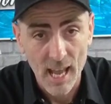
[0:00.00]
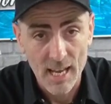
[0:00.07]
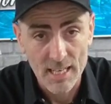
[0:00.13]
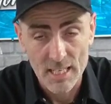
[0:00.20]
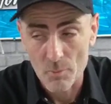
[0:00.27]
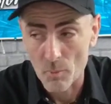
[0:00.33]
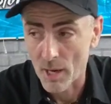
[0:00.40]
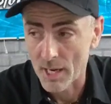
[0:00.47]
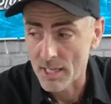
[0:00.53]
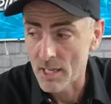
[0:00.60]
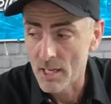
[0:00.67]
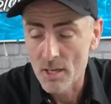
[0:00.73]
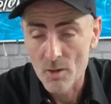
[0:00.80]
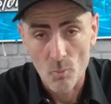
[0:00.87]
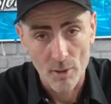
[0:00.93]

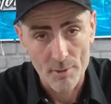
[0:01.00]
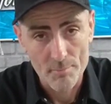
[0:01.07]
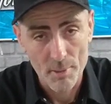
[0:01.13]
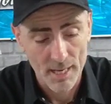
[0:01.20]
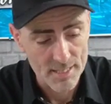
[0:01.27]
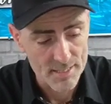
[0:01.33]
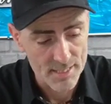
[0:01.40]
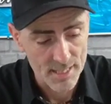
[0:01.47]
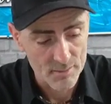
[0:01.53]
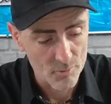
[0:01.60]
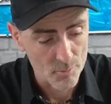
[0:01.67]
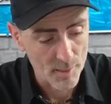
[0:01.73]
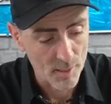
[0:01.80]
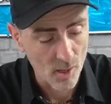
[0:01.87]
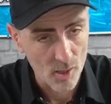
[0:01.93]
anyway when
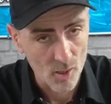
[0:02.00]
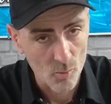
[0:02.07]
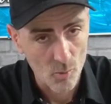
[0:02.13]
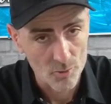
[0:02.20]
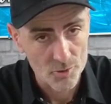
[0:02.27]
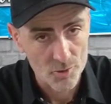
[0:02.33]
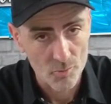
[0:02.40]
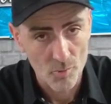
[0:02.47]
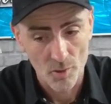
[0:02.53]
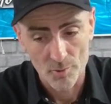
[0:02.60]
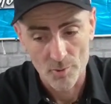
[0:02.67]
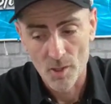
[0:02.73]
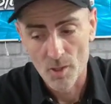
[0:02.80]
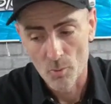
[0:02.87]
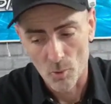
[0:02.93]
painting, would be like a
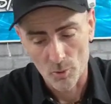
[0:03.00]
one-to-one.